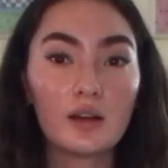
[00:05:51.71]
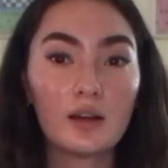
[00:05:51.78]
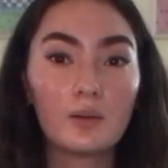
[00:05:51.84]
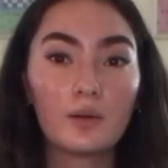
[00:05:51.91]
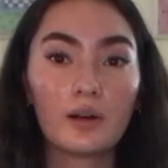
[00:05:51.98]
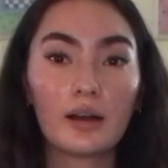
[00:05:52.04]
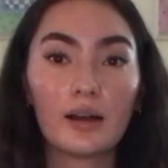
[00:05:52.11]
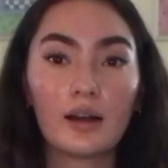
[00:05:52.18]
I
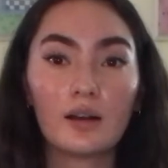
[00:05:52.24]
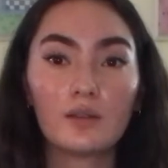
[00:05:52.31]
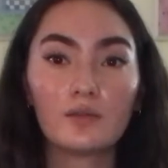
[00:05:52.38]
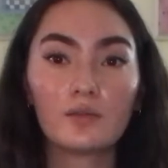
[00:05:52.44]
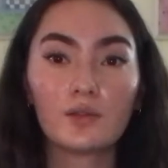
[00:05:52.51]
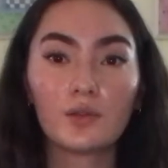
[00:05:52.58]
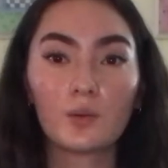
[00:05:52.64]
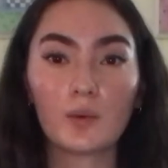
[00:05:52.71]
will
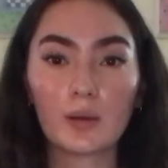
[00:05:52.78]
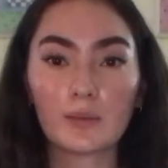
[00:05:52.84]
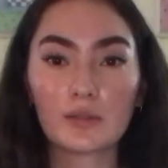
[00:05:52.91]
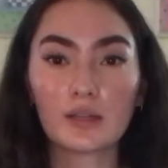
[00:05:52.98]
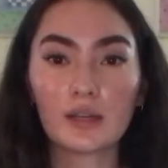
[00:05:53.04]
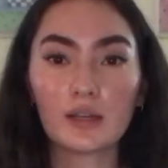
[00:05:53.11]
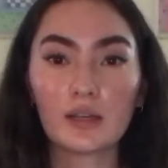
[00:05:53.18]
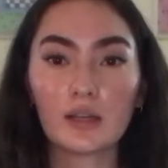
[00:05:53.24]
have the
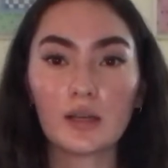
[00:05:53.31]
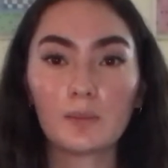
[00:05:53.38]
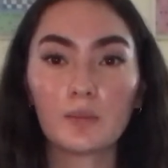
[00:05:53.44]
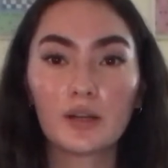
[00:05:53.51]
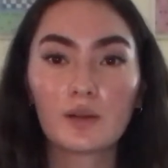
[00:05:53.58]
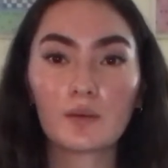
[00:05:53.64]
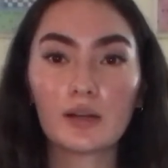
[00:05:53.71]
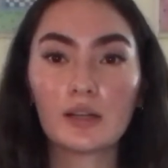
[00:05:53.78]
website name
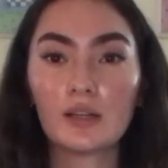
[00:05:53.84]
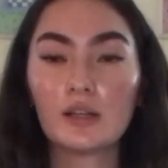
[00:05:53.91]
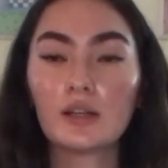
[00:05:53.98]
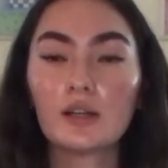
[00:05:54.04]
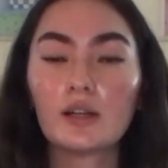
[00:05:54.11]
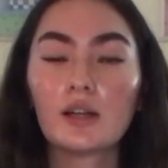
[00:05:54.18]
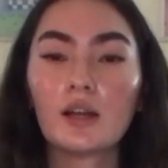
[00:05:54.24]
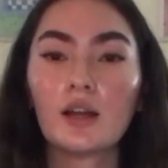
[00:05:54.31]
like right here.